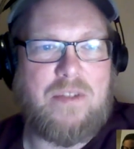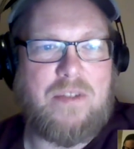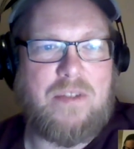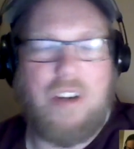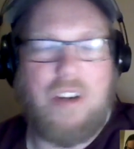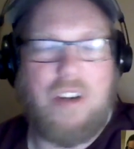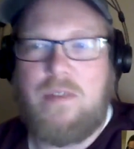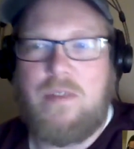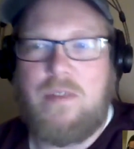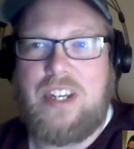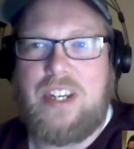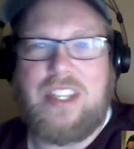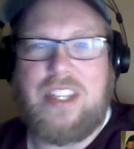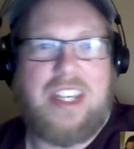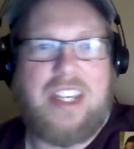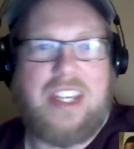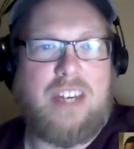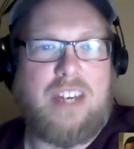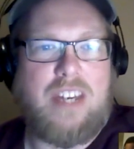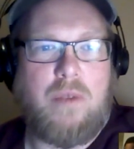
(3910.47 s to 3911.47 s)
start feeding
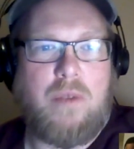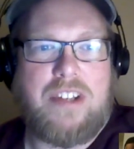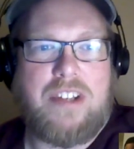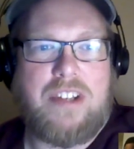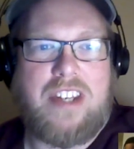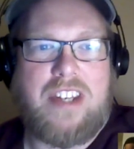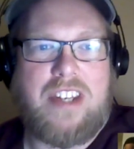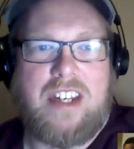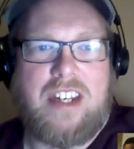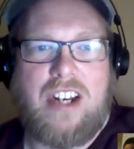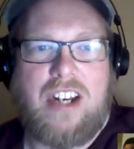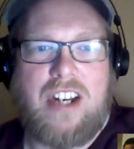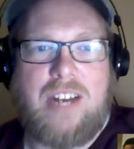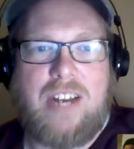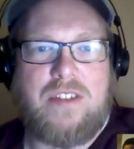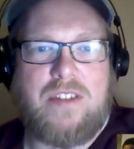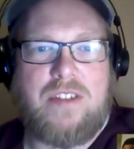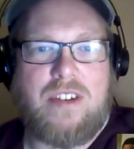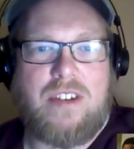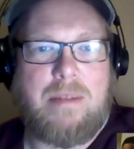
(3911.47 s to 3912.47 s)
the kid whiskey and
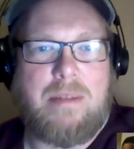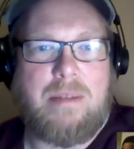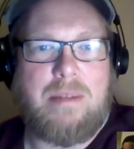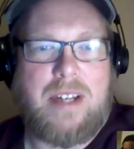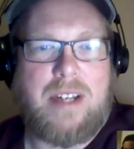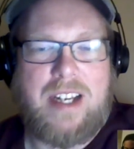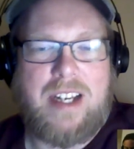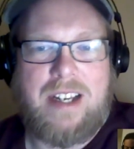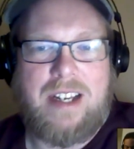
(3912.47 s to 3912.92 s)
cough syrup.